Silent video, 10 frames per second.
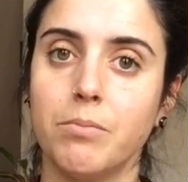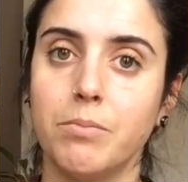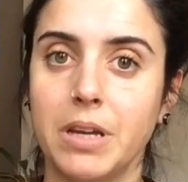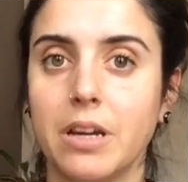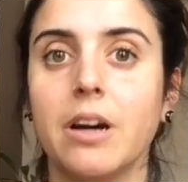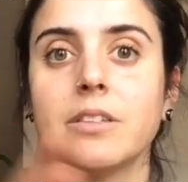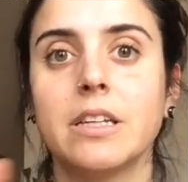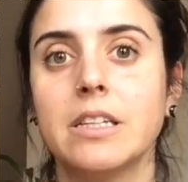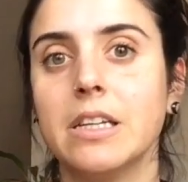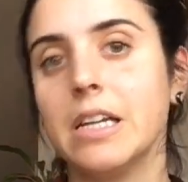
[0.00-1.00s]
because
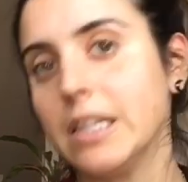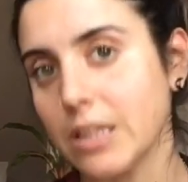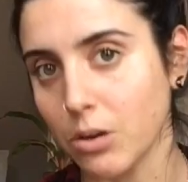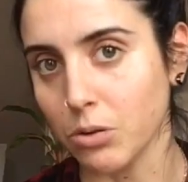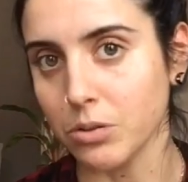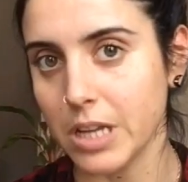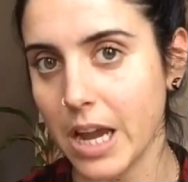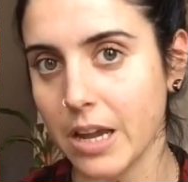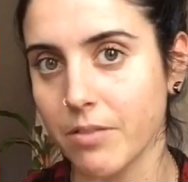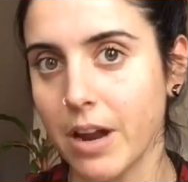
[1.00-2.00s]
I didn't eat the whole
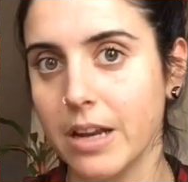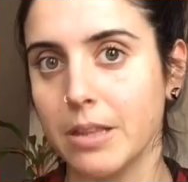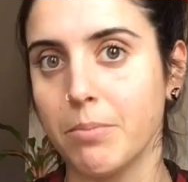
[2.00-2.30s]
day, right?